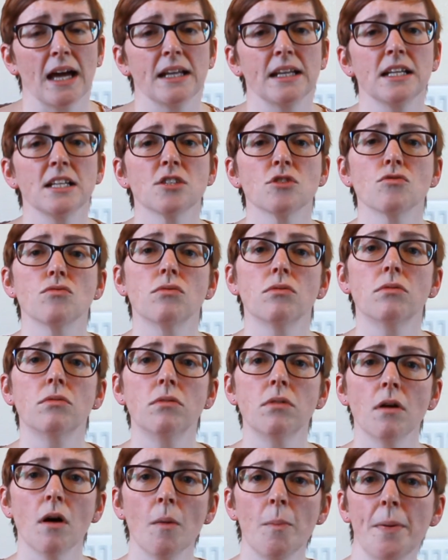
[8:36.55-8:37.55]
and it's
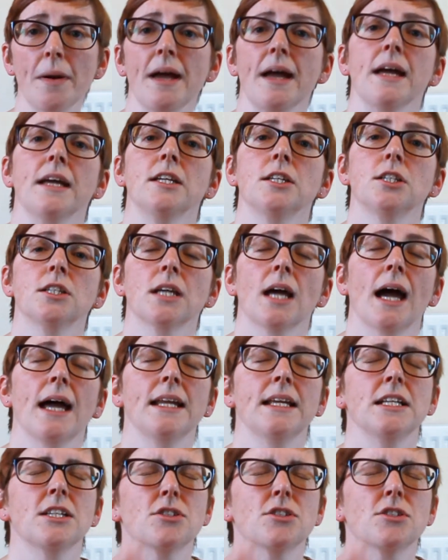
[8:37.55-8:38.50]
rubbish, and it